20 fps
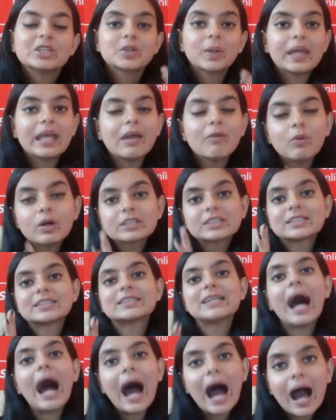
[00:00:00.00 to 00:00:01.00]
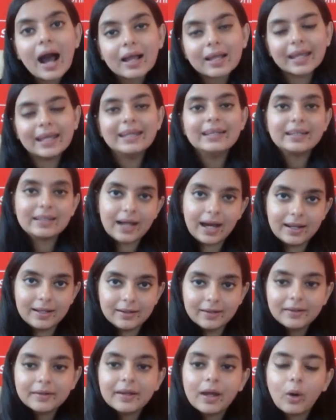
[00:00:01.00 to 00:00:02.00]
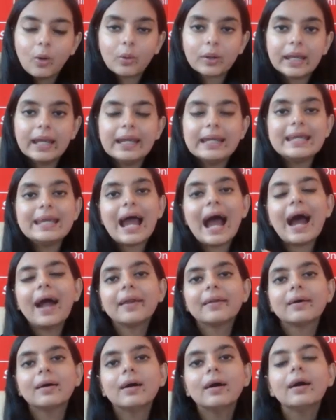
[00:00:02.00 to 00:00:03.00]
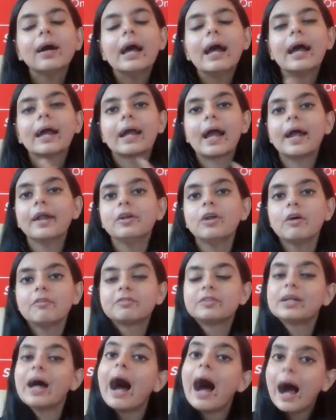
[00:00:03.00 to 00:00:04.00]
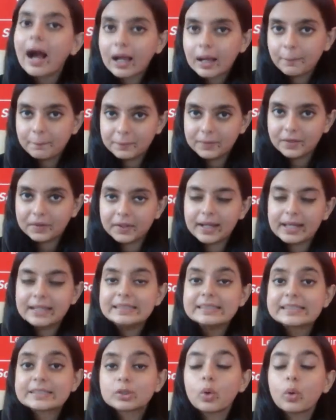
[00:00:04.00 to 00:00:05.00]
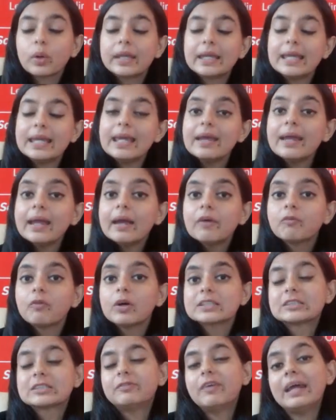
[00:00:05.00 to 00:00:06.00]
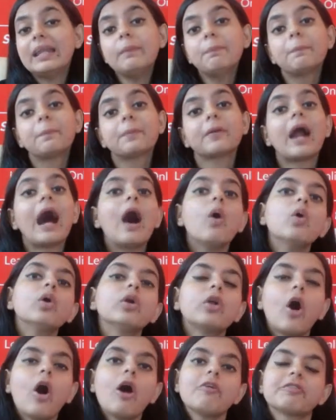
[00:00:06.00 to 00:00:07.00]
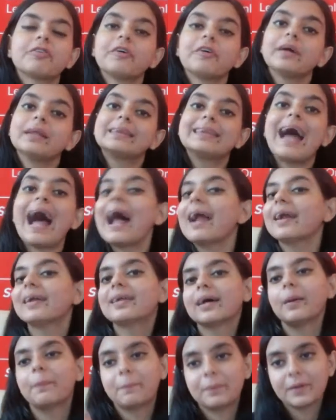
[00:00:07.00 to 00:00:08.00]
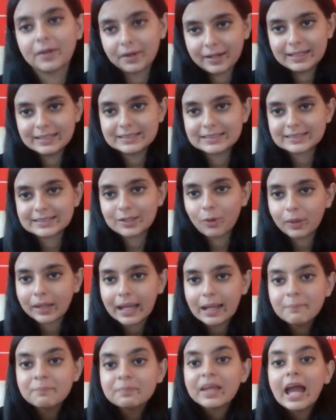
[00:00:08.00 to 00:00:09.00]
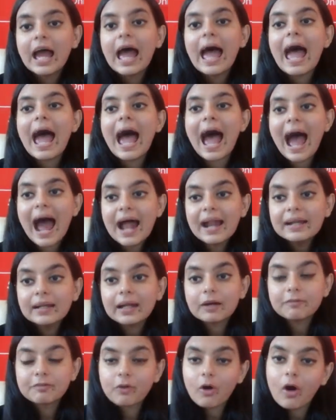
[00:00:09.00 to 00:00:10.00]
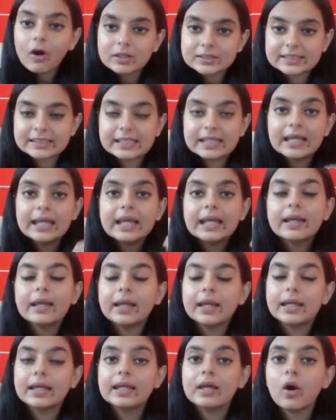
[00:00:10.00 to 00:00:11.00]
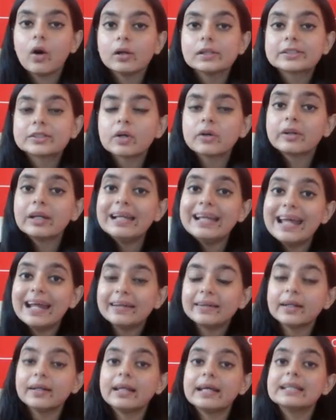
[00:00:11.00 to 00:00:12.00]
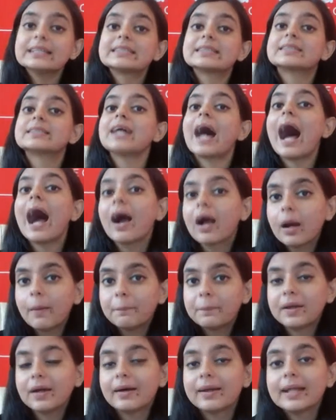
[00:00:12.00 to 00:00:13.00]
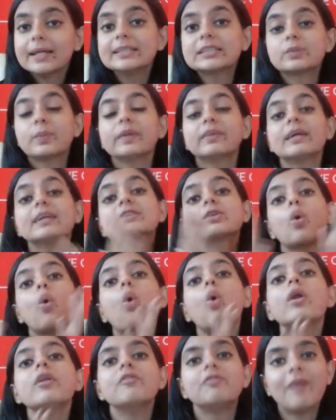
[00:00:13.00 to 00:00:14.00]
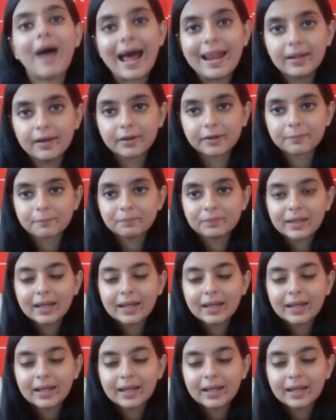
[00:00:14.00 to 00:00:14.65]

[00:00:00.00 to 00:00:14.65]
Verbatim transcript: So he was dark in color, okay, he had a kind of dark appearance, so he was very proud of that appearance, okay, and of course he also related his dark appearance with his own valor,